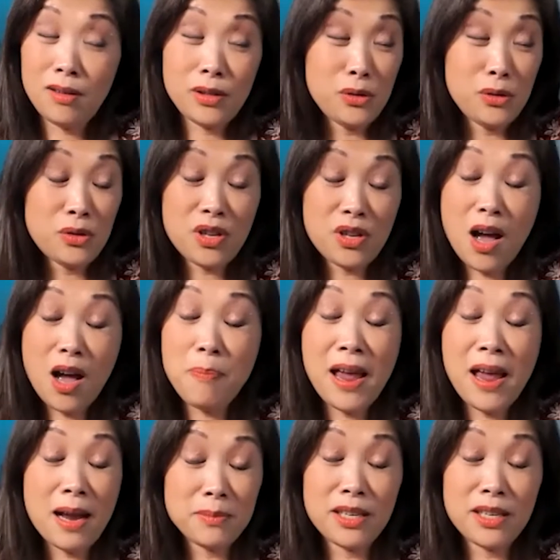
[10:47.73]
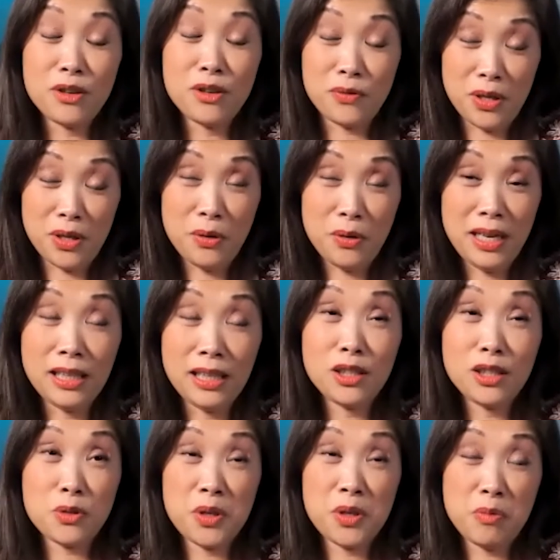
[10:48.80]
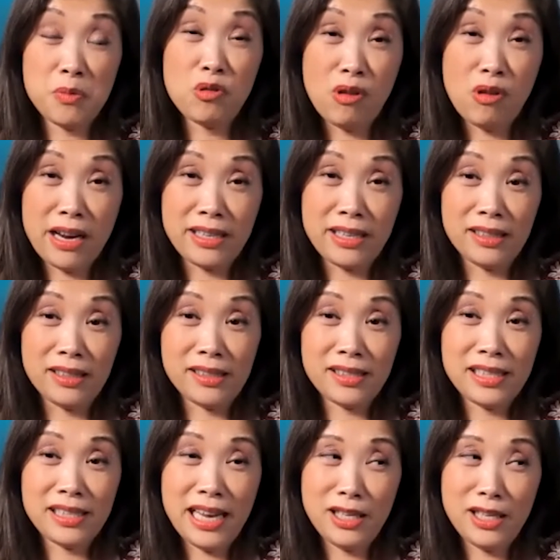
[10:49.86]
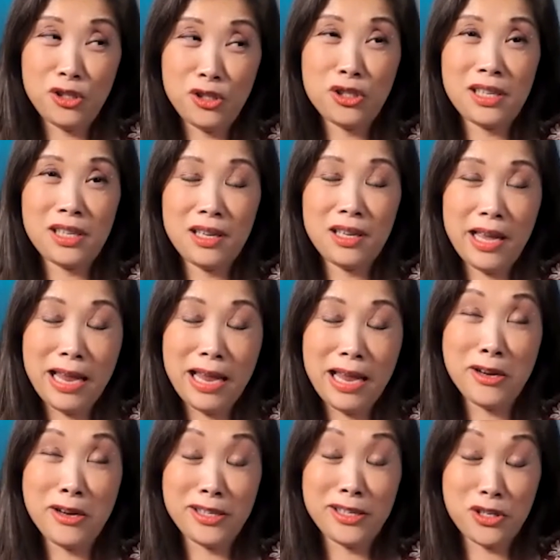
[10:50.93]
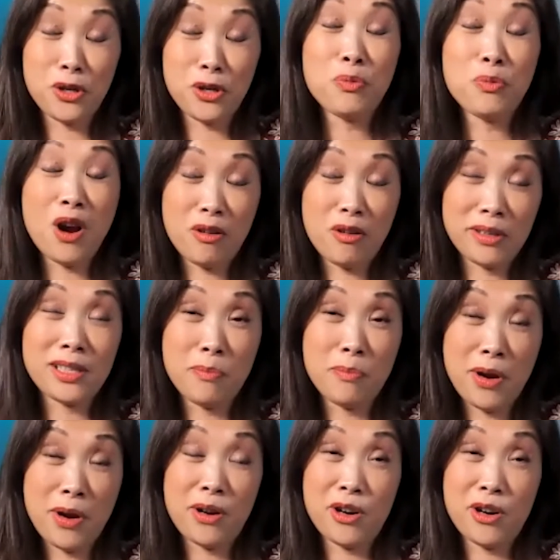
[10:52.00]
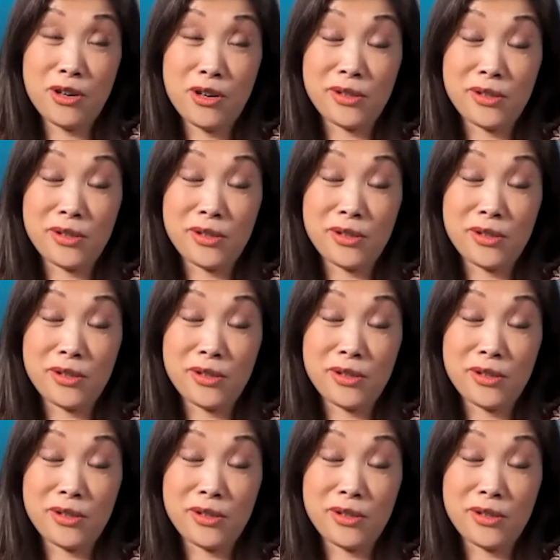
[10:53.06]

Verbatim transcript: saw Pam's interview and it looked pretty yeah. miraculous. And you, and how does your progress compare to hers?